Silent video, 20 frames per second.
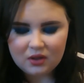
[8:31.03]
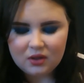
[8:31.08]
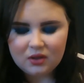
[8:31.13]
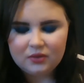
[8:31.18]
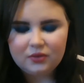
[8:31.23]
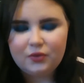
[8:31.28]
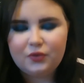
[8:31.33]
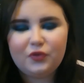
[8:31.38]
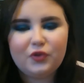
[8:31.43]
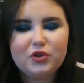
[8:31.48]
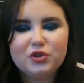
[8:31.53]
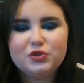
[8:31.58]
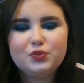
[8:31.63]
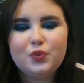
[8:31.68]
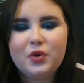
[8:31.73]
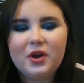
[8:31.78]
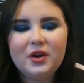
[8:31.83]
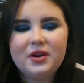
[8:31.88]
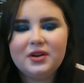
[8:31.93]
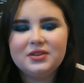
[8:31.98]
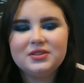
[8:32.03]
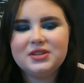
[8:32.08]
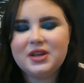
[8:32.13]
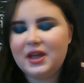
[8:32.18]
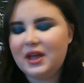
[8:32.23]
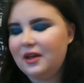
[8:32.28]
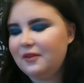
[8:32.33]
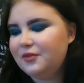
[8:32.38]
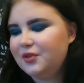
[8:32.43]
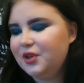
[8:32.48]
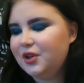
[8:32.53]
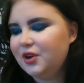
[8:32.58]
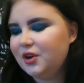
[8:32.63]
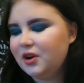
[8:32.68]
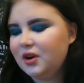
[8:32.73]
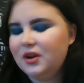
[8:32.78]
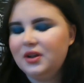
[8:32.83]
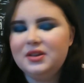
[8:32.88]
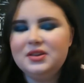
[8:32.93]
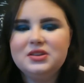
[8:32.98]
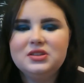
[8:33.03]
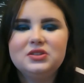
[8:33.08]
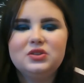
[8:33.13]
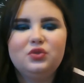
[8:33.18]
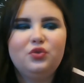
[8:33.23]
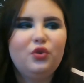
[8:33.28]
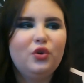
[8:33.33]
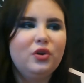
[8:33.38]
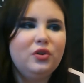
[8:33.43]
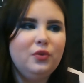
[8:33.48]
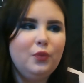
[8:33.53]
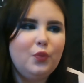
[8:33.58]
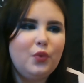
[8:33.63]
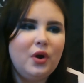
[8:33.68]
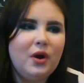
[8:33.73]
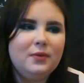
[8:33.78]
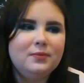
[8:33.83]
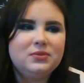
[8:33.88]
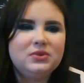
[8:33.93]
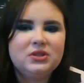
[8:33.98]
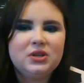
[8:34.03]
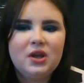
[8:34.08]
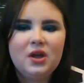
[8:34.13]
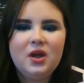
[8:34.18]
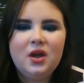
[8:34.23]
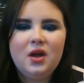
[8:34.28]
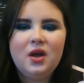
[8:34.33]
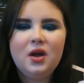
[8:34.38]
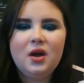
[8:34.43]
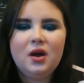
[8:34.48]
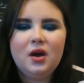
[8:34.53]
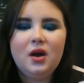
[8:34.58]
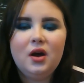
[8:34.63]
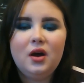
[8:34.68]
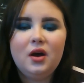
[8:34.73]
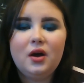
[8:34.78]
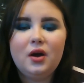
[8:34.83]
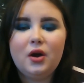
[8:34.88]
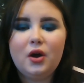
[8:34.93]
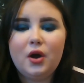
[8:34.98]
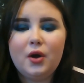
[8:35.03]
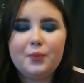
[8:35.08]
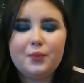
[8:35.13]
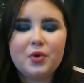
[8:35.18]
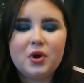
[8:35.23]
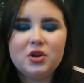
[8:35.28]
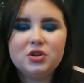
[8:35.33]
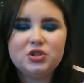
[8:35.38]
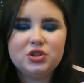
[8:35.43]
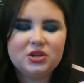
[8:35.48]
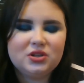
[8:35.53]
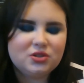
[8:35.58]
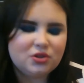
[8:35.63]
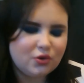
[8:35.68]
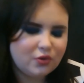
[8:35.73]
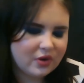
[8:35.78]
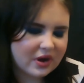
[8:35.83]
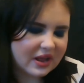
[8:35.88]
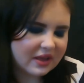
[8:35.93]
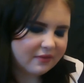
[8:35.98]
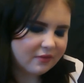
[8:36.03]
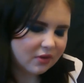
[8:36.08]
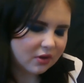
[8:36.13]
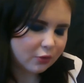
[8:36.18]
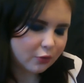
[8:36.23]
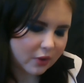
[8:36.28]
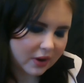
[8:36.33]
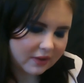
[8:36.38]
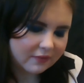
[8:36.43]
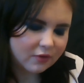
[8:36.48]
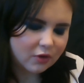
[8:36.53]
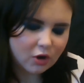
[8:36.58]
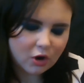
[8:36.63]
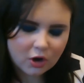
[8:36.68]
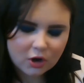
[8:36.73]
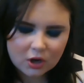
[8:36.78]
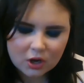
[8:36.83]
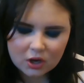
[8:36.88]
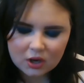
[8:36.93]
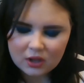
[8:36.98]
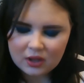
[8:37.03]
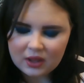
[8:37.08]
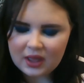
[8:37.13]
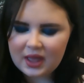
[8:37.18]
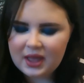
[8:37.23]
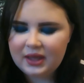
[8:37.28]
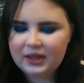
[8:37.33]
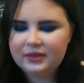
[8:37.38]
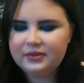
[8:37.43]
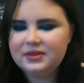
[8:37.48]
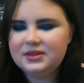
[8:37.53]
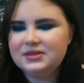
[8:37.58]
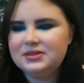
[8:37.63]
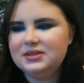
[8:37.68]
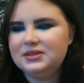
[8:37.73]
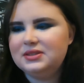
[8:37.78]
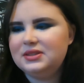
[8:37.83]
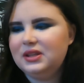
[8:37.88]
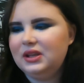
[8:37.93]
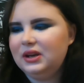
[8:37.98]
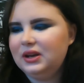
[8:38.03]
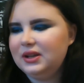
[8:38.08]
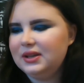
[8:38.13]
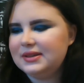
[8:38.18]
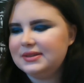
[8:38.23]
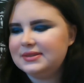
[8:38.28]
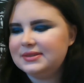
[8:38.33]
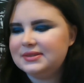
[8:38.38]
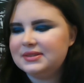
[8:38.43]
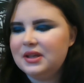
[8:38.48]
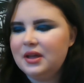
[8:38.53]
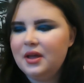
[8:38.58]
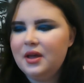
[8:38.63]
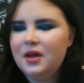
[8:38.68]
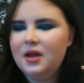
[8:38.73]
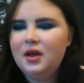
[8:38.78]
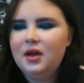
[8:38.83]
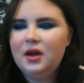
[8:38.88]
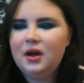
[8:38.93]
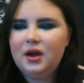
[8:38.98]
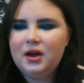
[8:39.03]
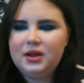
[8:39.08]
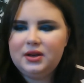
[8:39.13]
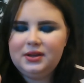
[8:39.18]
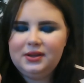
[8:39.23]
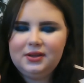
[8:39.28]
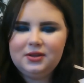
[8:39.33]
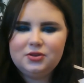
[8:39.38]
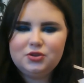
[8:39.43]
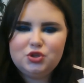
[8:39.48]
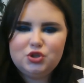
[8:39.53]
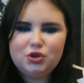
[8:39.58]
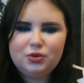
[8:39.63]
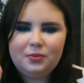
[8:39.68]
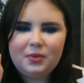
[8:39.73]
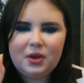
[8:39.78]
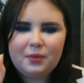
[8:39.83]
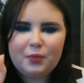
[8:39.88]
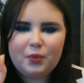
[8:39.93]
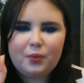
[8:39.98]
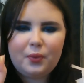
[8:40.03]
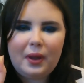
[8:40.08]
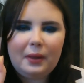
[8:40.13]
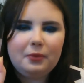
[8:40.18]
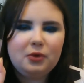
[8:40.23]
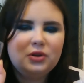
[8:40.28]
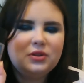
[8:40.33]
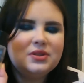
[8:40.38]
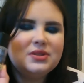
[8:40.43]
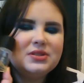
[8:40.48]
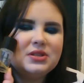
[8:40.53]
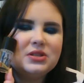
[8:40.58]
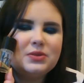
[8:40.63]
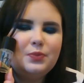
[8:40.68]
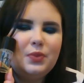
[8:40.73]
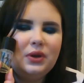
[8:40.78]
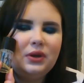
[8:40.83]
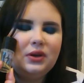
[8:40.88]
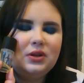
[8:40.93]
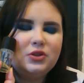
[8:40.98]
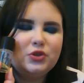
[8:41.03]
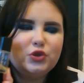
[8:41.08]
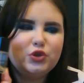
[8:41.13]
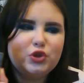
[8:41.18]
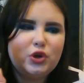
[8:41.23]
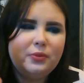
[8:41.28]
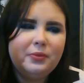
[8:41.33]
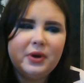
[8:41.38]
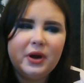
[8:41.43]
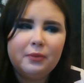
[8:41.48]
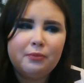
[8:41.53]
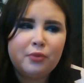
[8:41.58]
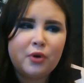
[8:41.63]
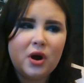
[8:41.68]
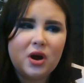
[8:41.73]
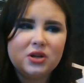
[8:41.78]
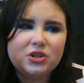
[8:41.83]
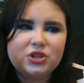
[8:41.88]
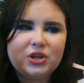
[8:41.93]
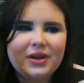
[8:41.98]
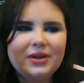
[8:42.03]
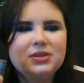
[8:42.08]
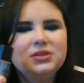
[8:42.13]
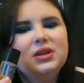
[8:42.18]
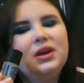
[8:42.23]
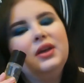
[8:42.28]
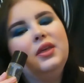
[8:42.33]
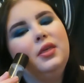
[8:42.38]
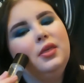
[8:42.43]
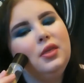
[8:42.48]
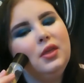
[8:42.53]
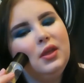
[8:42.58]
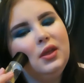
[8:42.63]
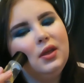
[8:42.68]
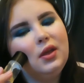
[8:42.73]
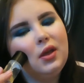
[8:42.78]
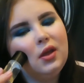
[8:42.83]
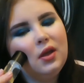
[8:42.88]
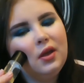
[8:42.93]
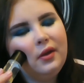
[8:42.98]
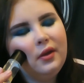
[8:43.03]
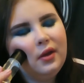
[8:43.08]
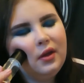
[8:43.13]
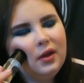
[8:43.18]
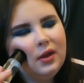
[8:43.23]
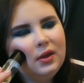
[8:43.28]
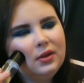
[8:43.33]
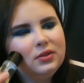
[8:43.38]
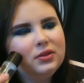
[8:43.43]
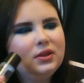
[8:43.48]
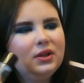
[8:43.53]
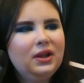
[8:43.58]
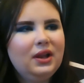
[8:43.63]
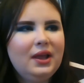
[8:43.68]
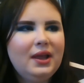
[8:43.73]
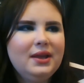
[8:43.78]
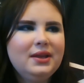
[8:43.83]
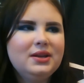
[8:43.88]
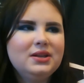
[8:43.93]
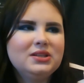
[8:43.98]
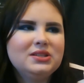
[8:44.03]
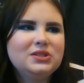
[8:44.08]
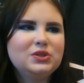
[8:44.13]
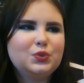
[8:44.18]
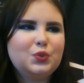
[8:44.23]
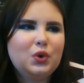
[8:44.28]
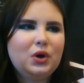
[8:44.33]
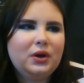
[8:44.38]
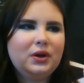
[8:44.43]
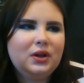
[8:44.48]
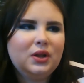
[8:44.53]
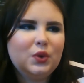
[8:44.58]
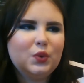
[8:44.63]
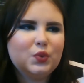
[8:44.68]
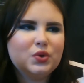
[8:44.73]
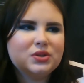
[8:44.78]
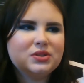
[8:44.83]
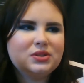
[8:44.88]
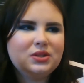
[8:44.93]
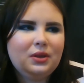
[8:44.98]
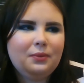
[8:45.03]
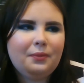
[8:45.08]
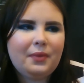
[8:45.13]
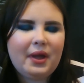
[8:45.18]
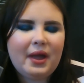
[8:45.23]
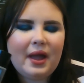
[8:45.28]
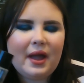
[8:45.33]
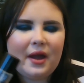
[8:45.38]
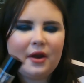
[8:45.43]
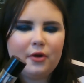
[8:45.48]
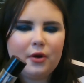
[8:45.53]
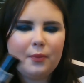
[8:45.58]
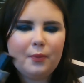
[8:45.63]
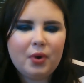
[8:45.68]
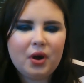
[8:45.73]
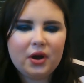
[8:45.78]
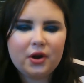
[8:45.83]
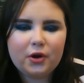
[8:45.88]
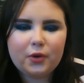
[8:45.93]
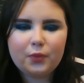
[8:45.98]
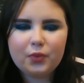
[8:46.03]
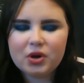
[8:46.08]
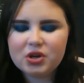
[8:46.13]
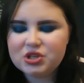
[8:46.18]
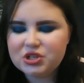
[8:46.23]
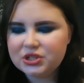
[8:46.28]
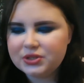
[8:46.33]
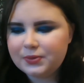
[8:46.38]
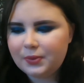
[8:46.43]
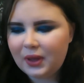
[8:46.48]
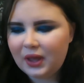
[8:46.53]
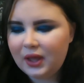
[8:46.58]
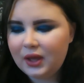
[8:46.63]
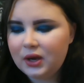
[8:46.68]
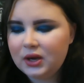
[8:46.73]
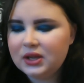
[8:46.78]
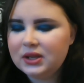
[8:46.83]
the first product I have here is for the prompt, a Project Graveyard, and this is the NYX Honey Dumia Primer. This has been in so many projects. I think the latest one, it was in my Harry Potter project pan.